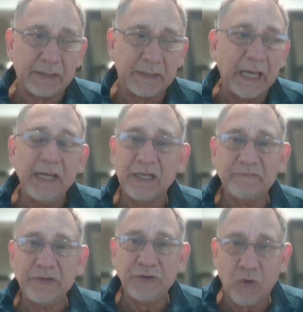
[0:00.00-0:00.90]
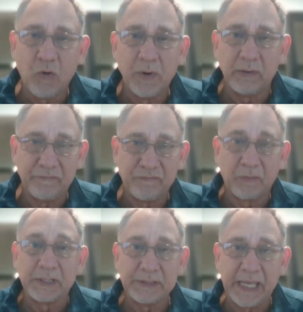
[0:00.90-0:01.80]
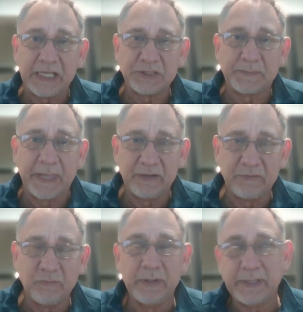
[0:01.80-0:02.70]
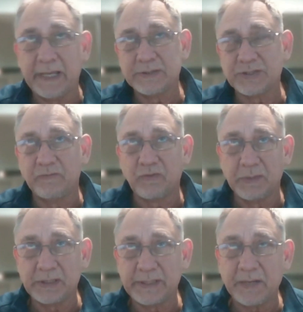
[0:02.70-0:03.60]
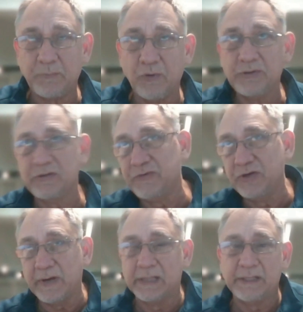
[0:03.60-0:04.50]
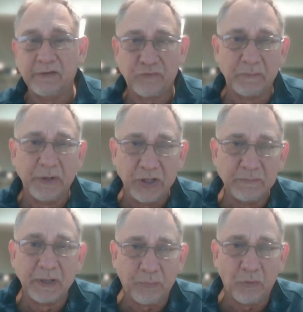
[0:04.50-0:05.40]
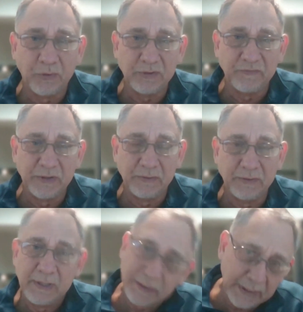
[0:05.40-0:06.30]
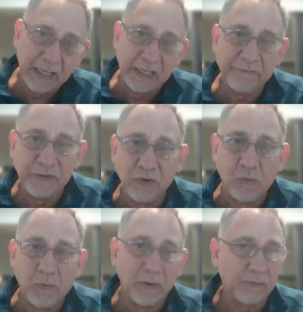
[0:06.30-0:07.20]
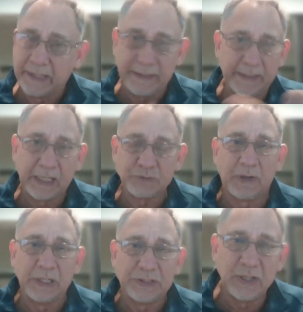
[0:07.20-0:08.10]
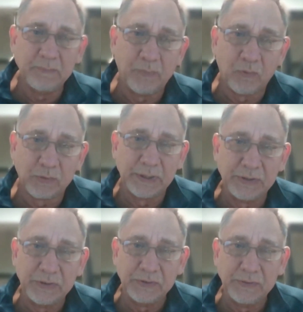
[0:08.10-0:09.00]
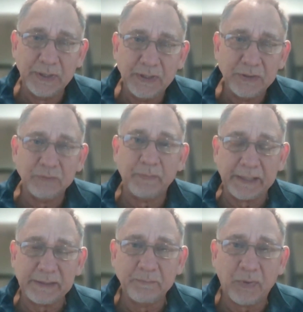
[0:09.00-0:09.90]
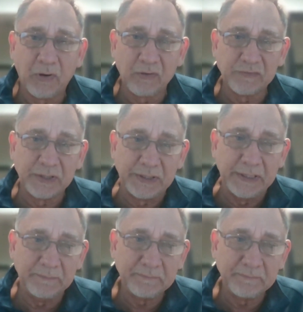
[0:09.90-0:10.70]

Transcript: they live in your world from a tech standpoint, and so from a tech point of view, and then from a human point of view, they live in your world, and that's why it's so important to make them part of the team.